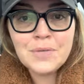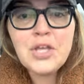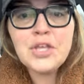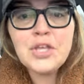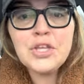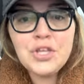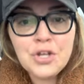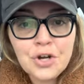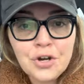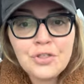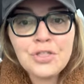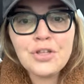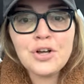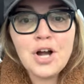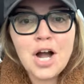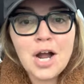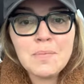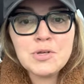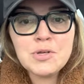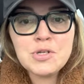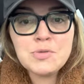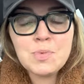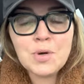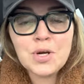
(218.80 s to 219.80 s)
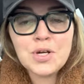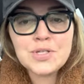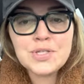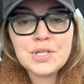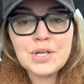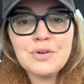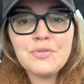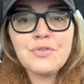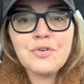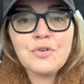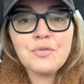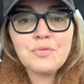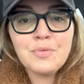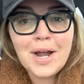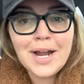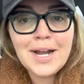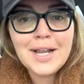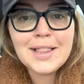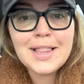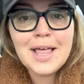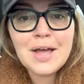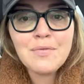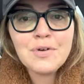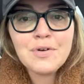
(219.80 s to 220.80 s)
you're the garbage person for
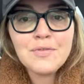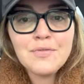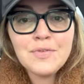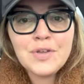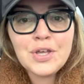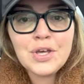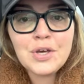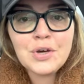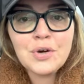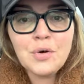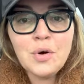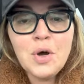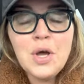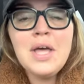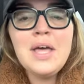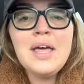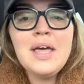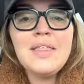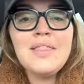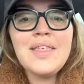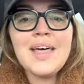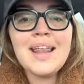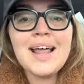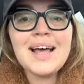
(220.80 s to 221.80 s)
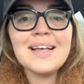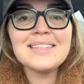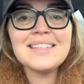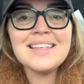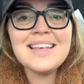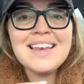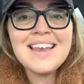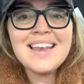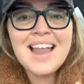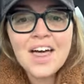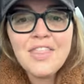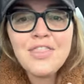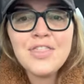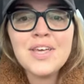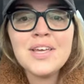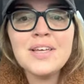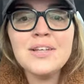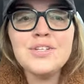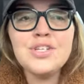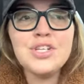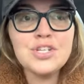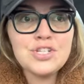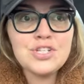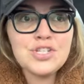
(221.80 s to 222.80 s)
writing that review that has nothing
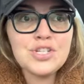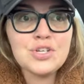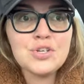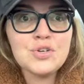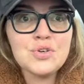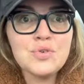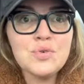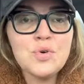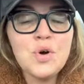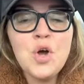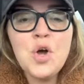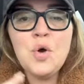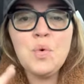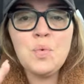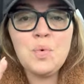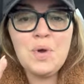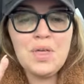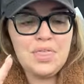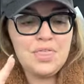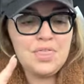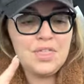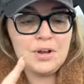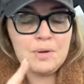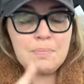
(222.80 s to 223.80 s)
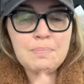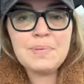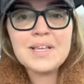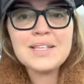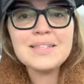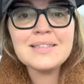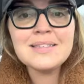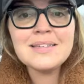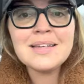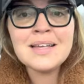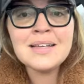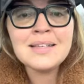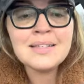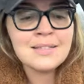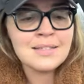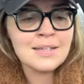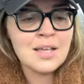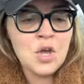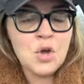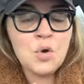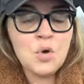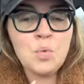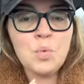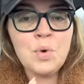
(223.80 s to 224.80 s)
to do with their business,
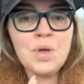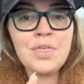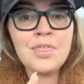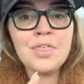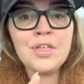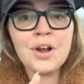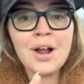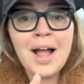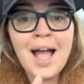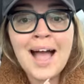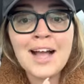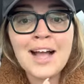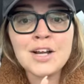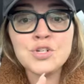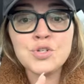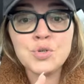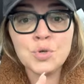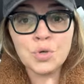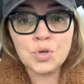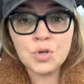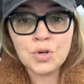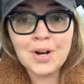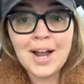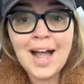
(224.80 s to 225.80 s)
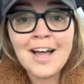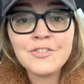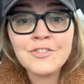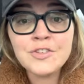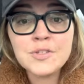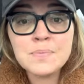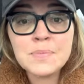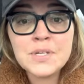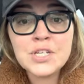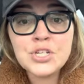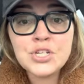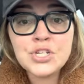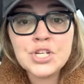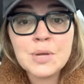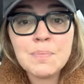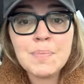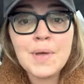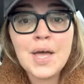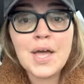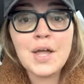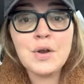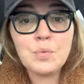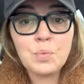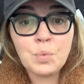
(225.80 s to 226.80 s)
with their actual craftsmanship
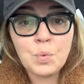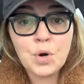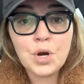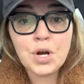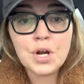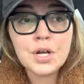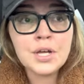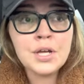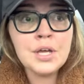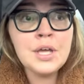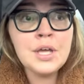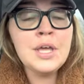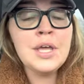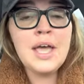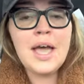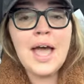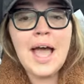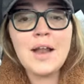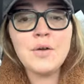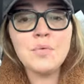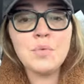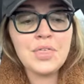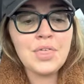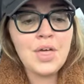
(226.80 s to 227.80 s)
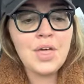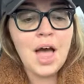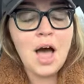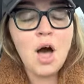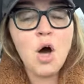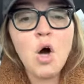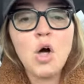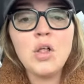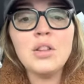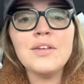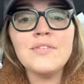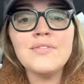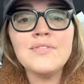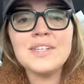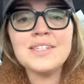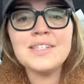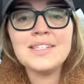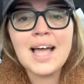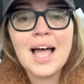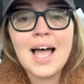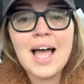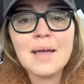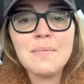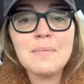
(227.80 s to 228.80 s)
and work, and with all of the
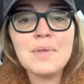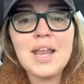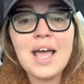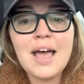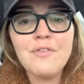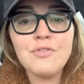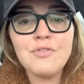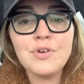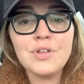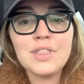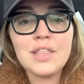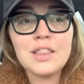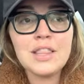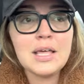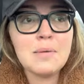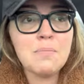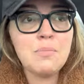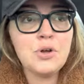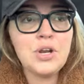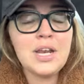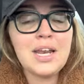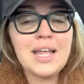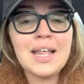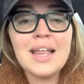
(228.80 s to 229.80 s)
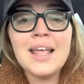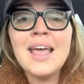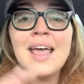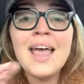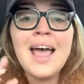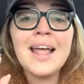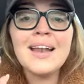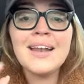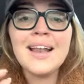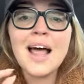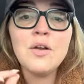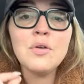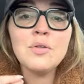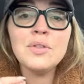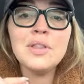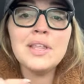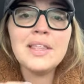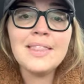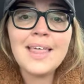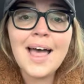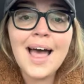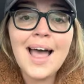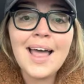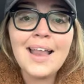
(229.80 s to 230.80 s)
time and effort that they put in it. And not only
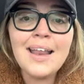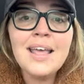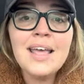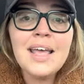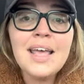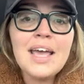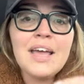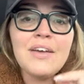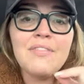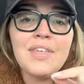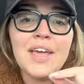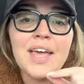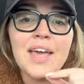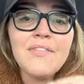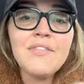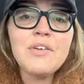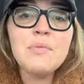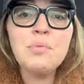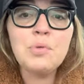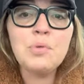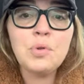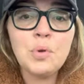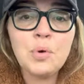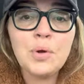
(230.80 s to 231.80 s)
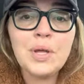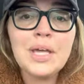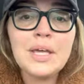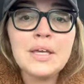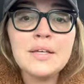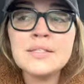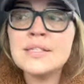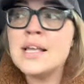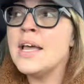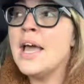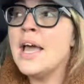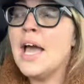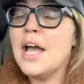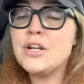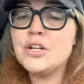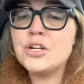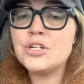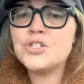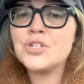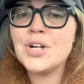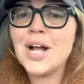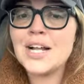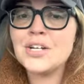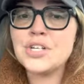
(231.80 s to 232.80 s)
that, if they have employees and you're
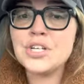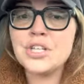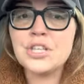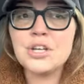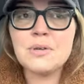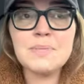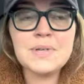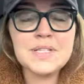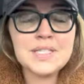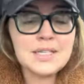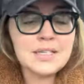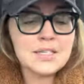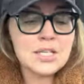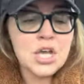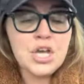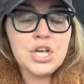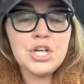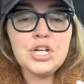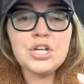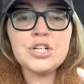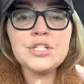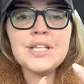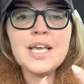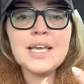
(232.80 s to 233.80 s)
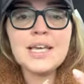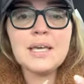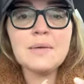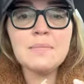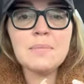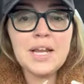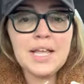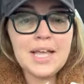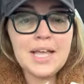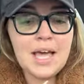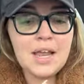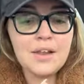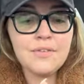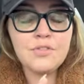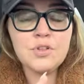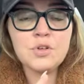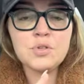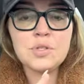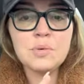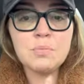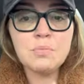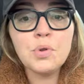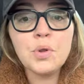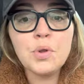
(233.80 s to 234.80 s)
trashing their business, you're taking money out of
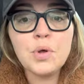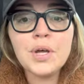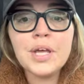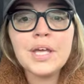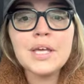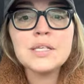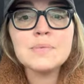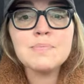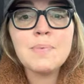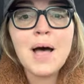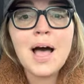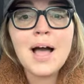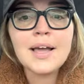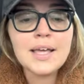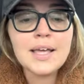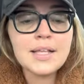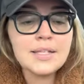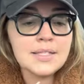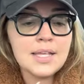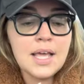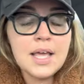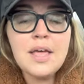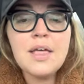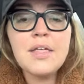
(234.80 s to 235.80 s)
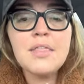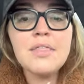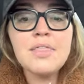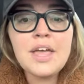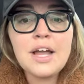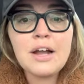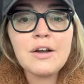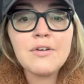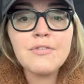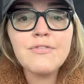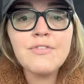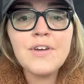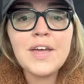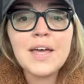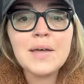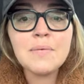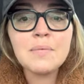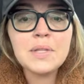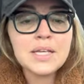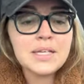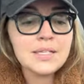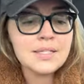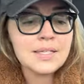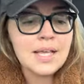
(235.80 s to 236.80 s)
those employees' pockets, their
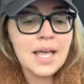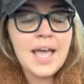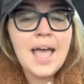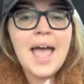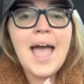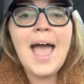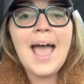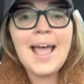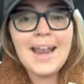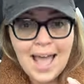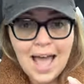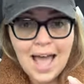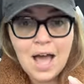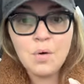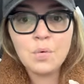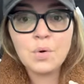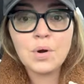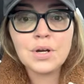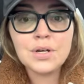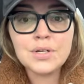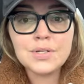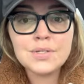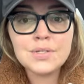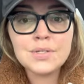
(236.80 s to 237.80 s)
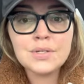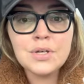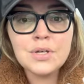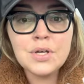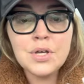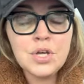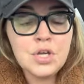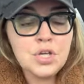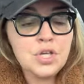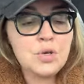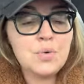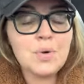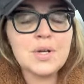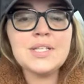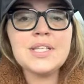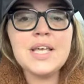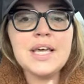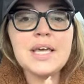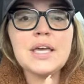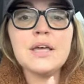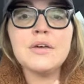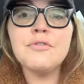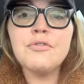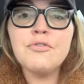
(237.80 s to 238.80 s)
families, and ours. You are
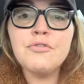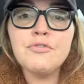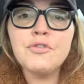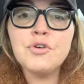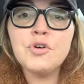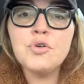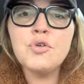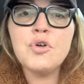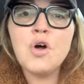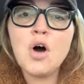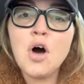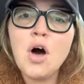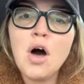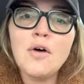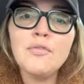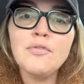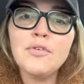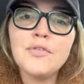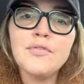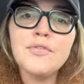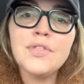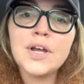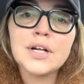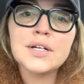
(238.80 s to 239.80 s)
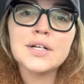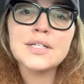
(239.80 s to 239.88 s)
taking food off of their